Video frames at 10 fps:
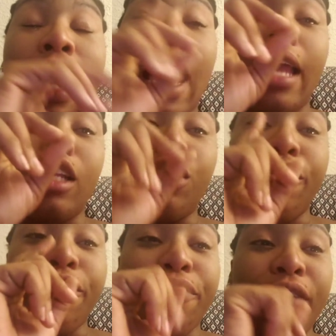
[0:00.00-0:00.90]
And it
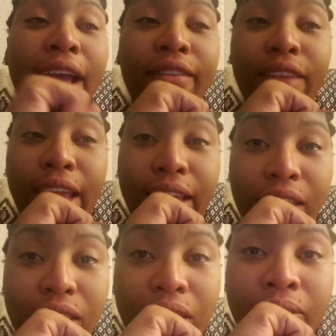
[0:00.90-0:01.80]
took 5
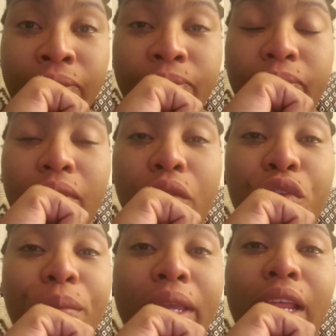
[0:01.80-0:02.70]
days
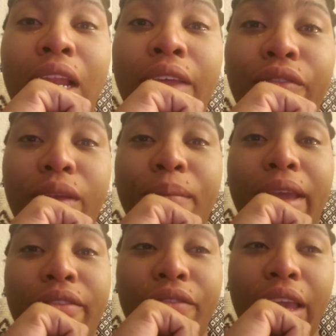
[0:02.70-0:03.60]
for me to lift up
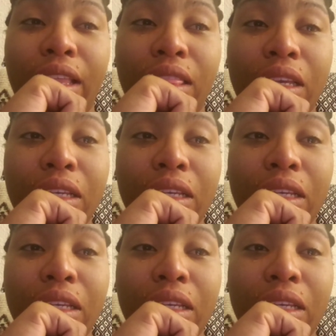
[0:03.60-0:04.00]
my faith